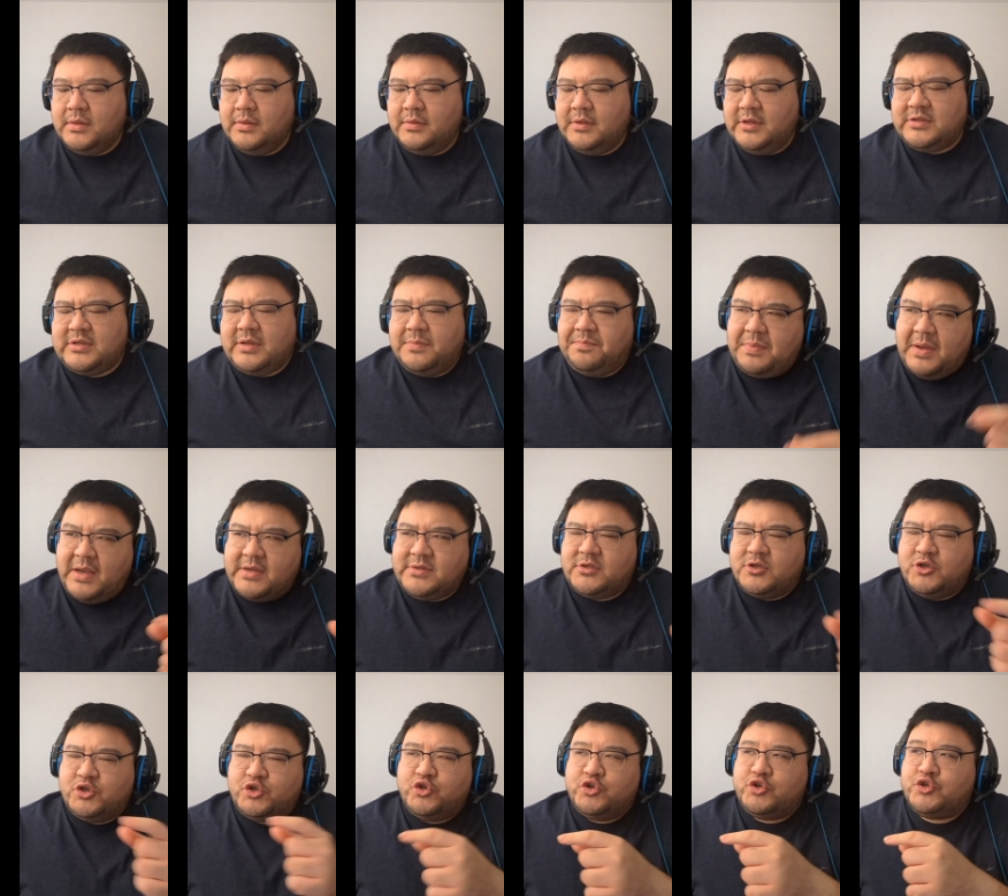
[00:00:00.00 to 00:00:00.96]
based
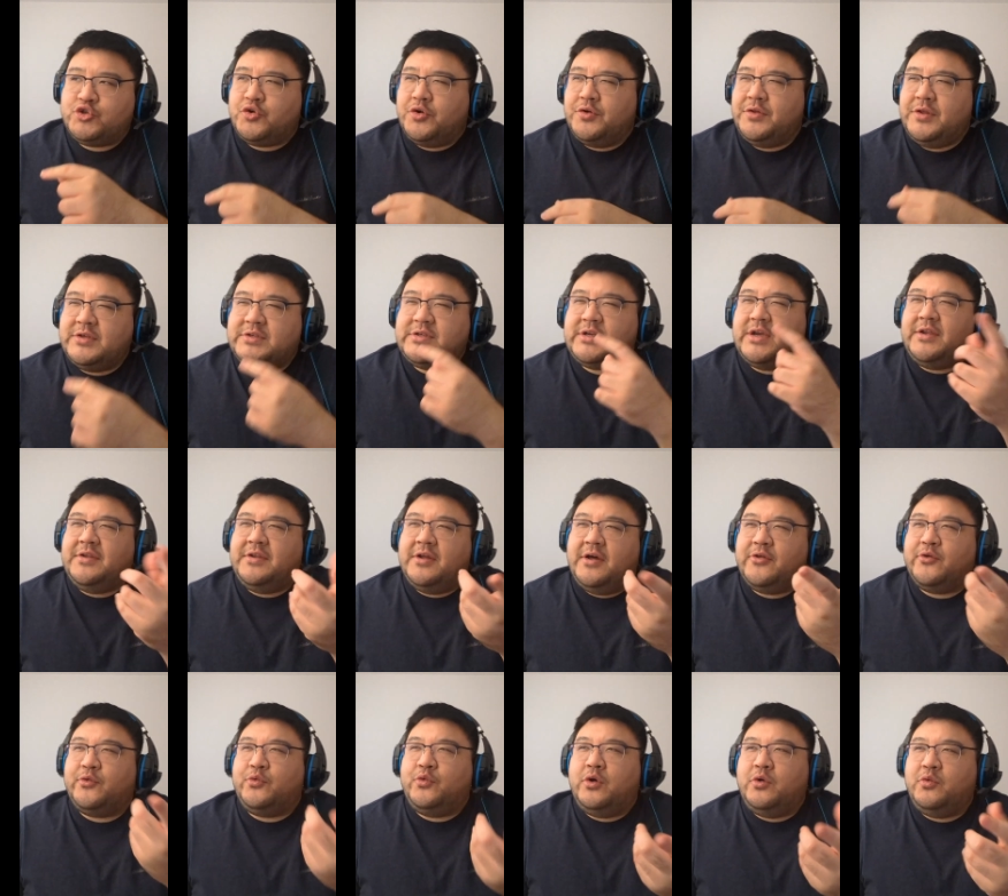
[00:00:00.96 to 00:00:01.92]
on a true story, and they say
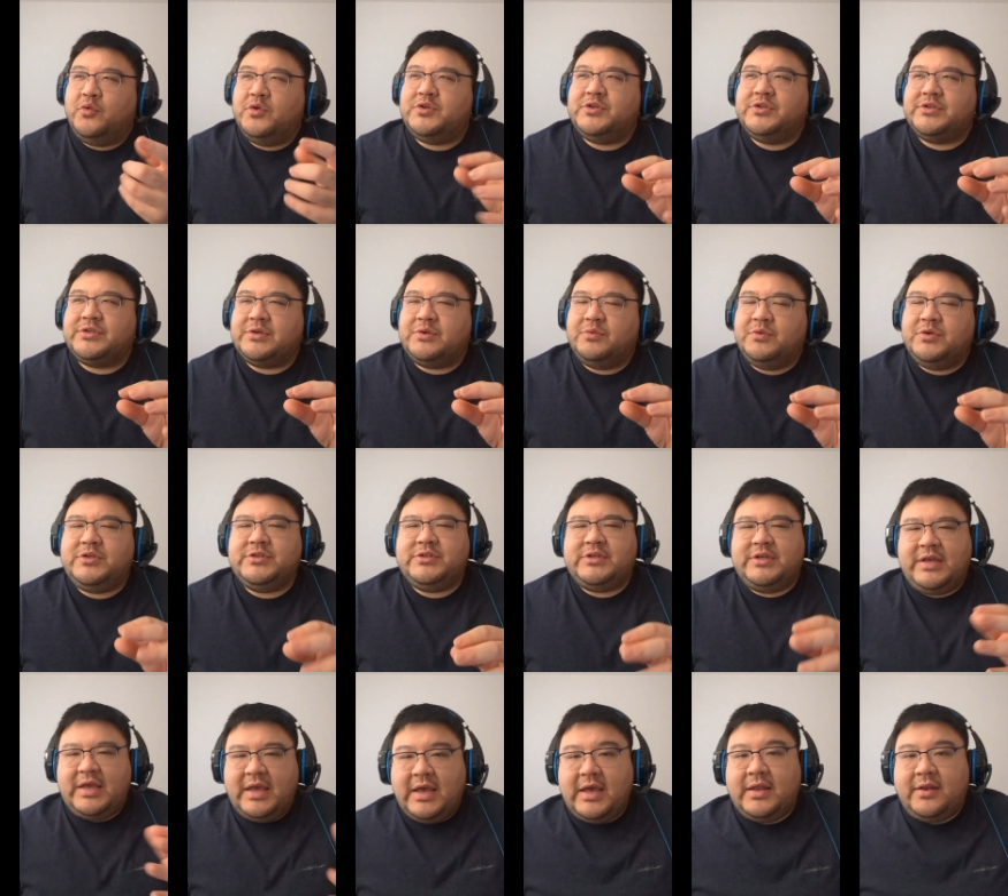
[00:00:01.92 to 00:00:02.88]
another one, which is
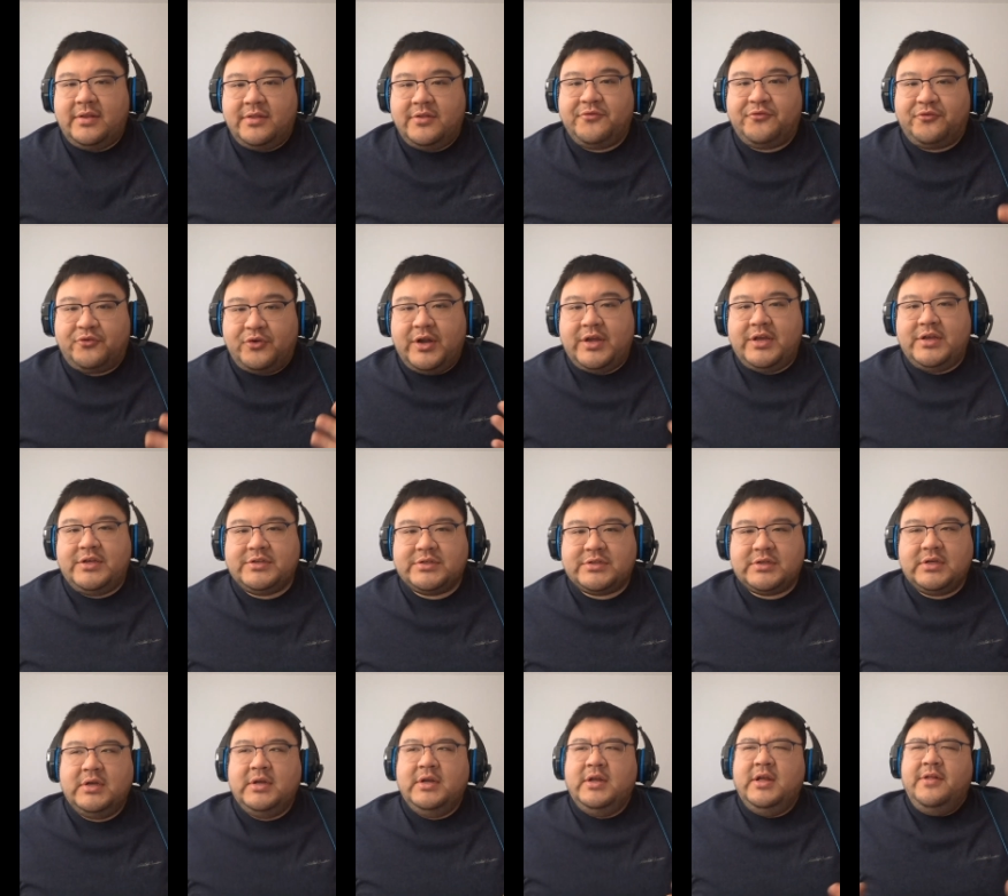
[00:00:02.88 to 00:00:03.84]
again the
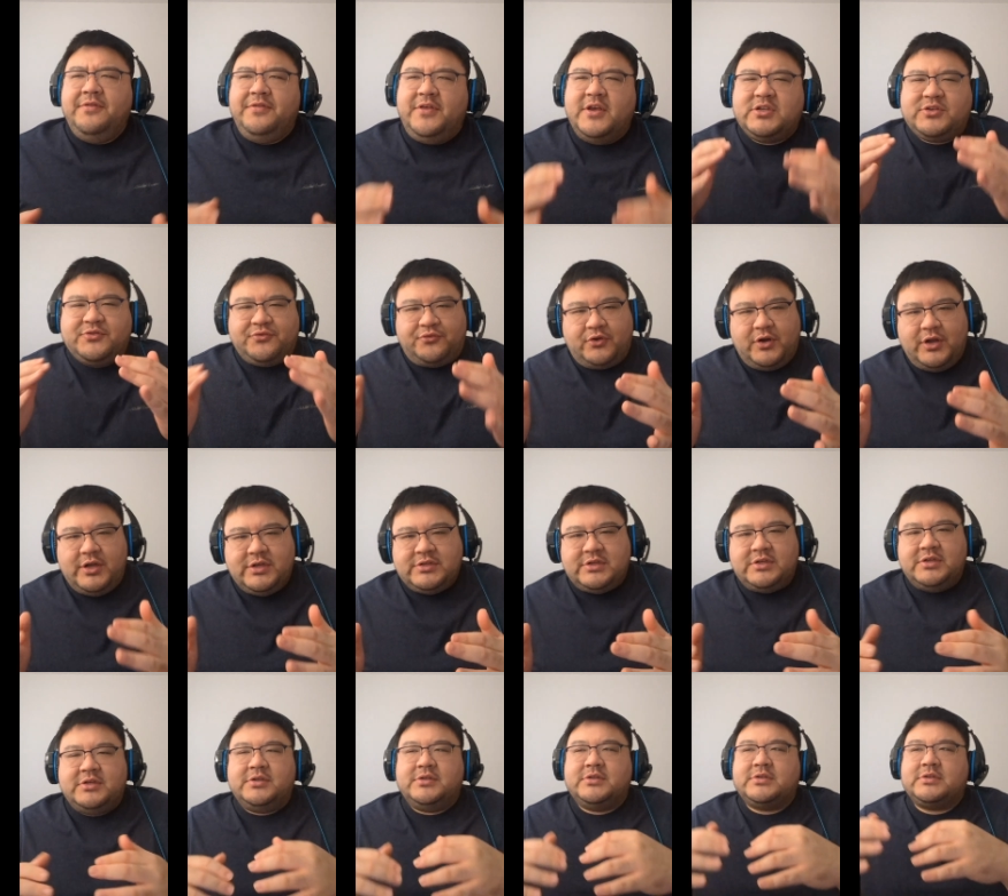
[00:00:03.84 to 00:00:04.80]
phrase. This phrase
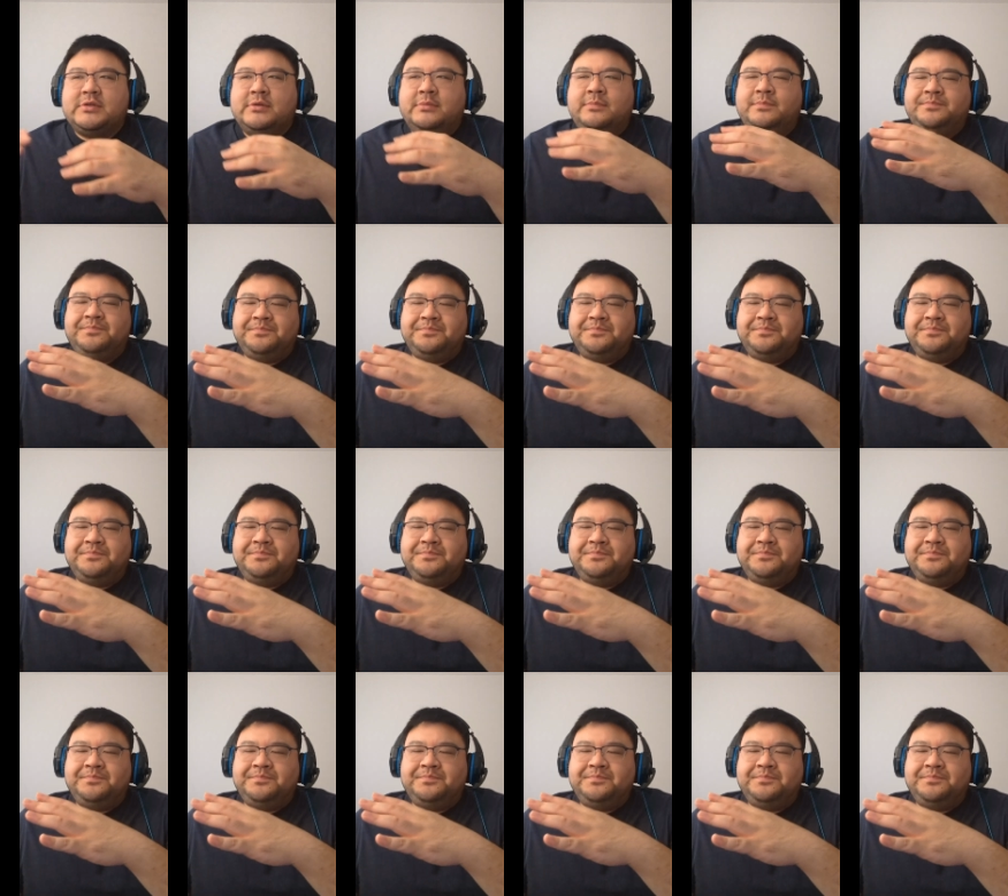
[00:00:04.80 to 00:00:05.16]
is